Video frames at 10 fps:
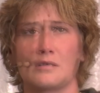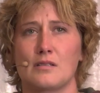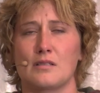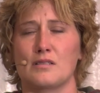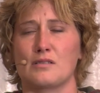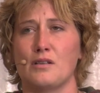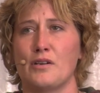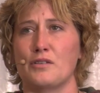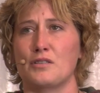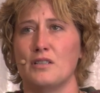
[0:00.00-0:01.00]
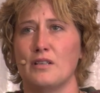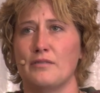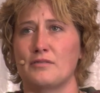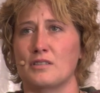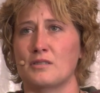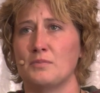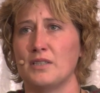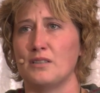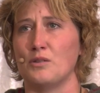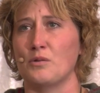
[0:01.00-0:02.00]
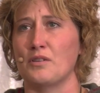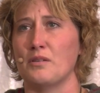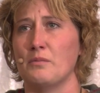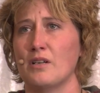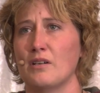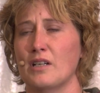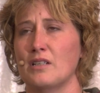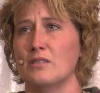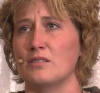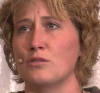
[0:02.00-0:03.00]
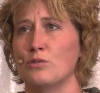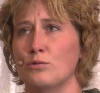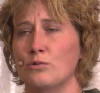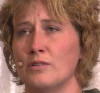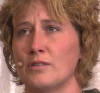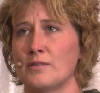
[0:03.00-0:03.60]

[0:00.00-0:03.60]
that is large enough to split North America in two.